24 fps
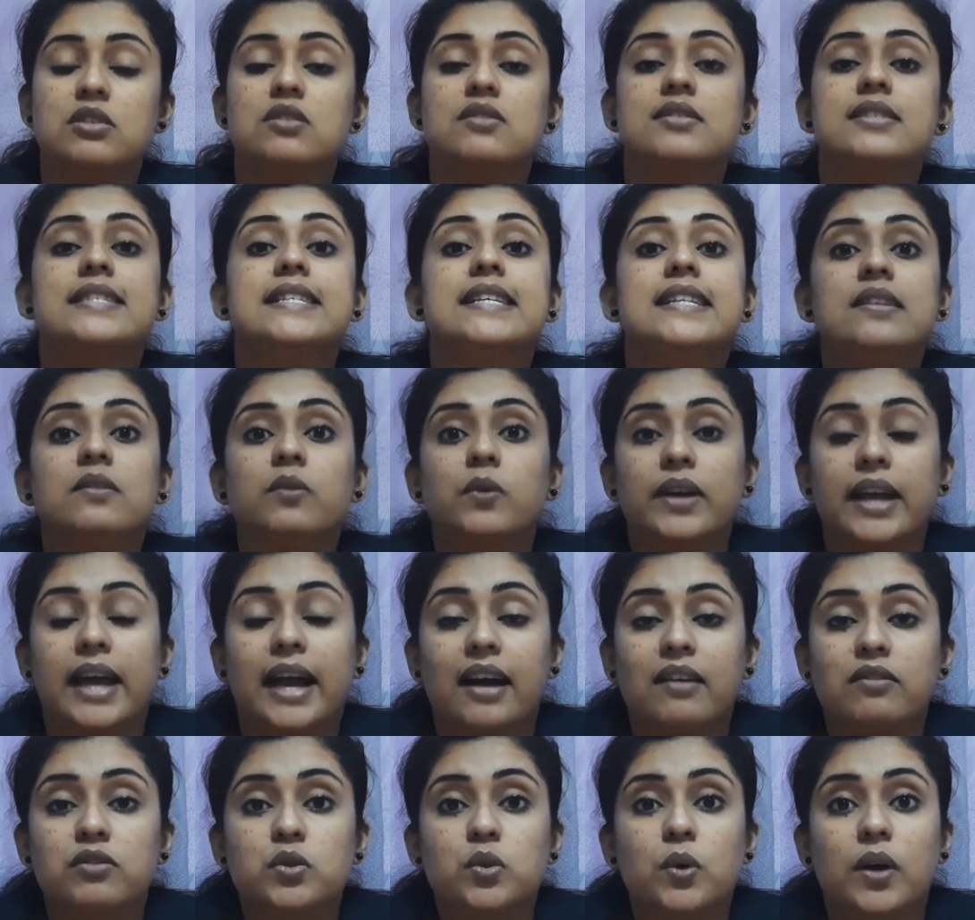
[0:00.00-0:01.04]
you still would
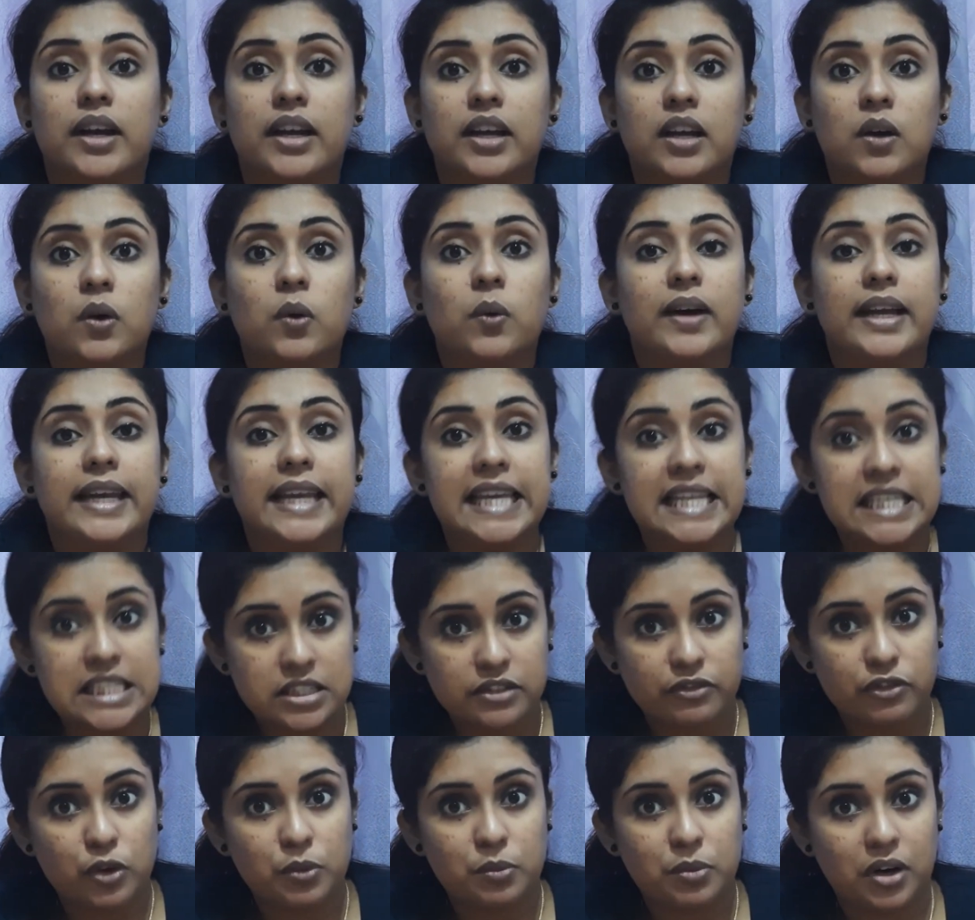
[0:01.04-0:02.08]
have to undergo an
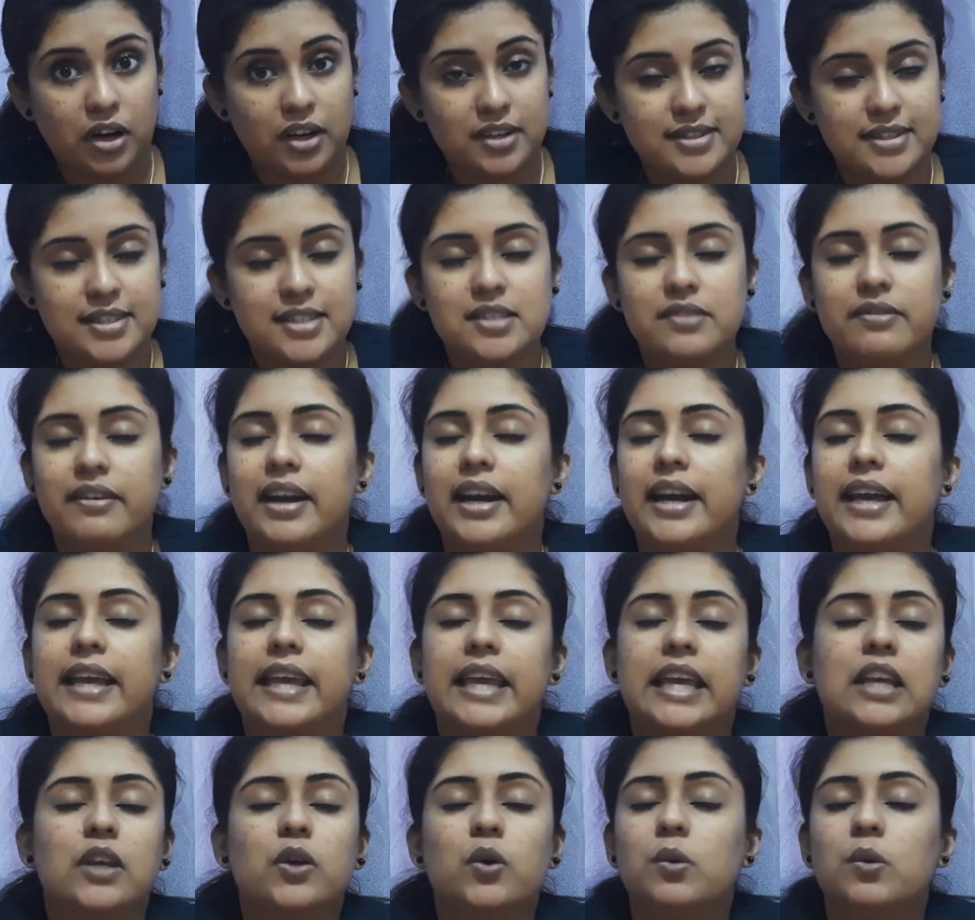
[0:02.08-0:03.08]
interview process where again,